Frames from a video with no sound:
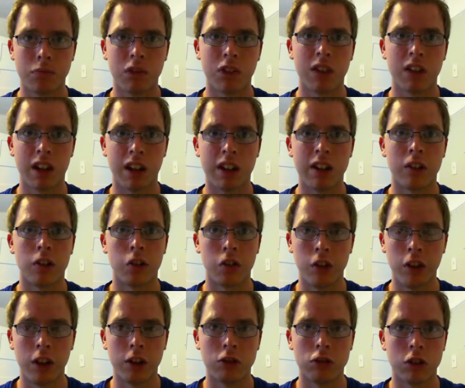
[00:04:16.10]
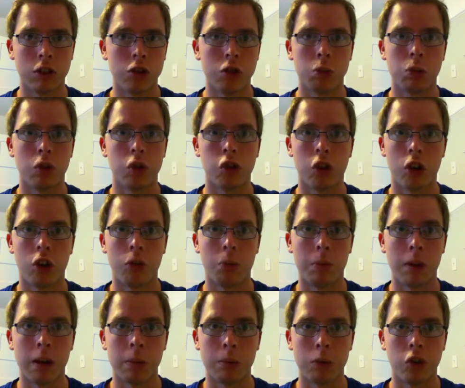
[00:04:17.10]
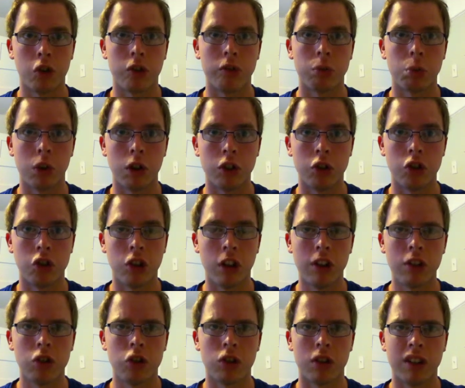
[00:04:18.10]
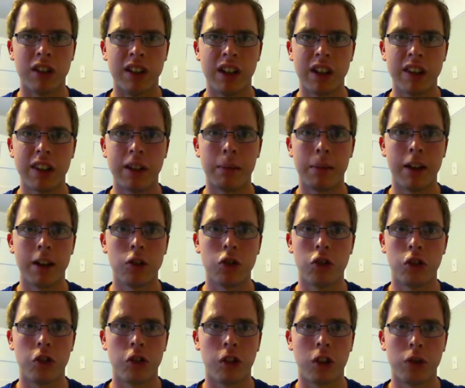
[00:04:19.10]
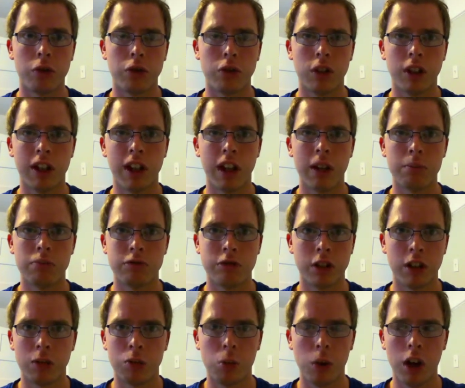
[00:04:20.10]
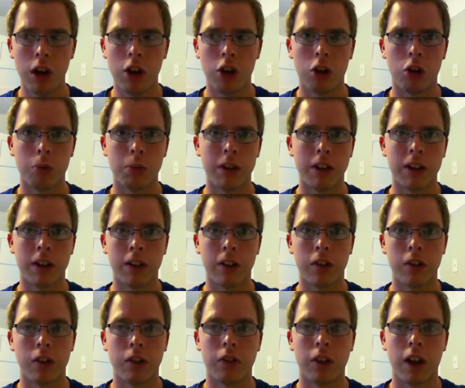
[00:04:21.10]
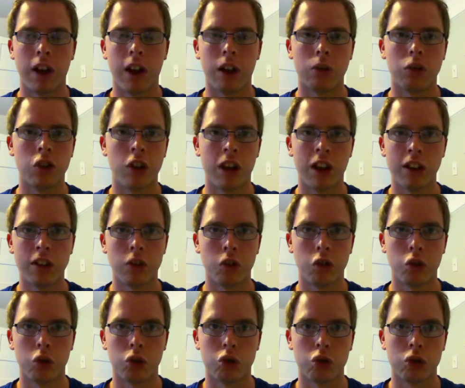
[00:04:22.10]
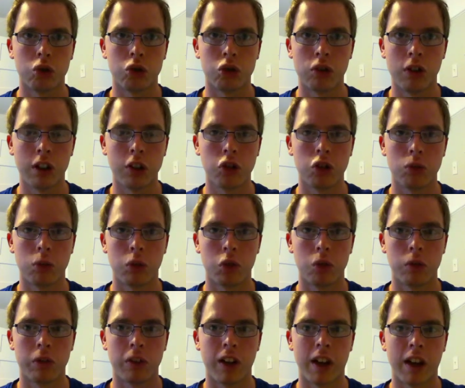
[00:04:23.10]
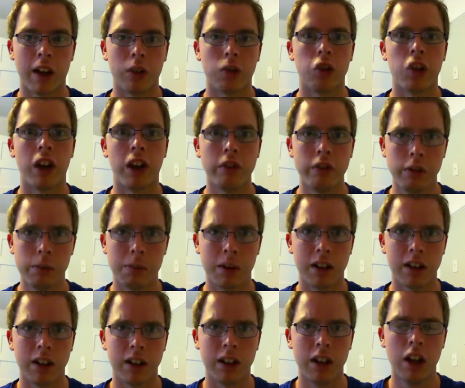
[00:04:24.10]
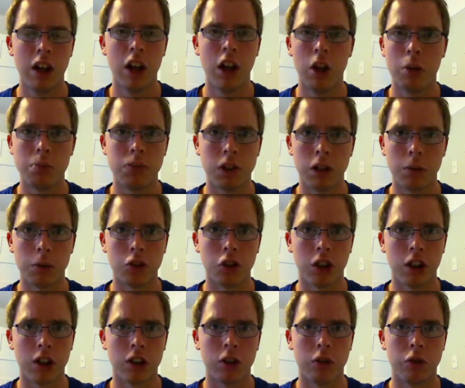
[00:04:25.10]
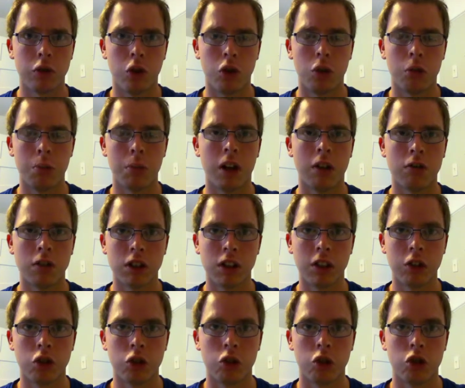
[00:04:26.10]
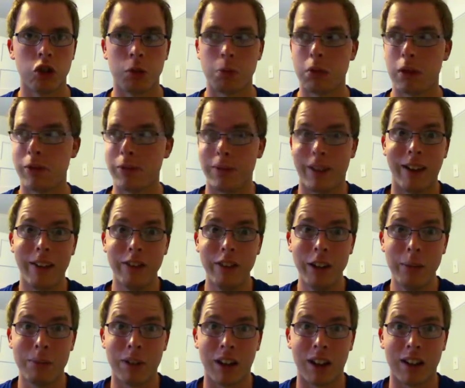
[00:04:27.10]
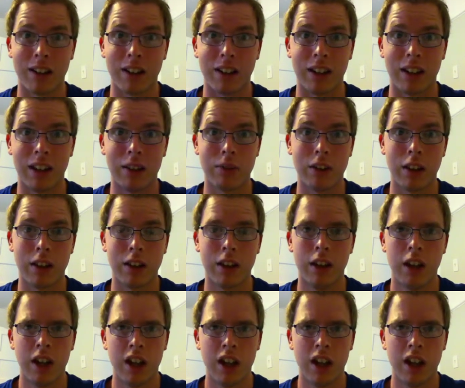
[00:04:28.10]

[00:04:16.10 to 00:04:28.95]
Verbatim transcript: kind of secret, was all members of one gender, and yet they managed to sail through the game pretty well because of how tight the social interaction was with the house. Everybody pretty much had to form a relationship with everybody, even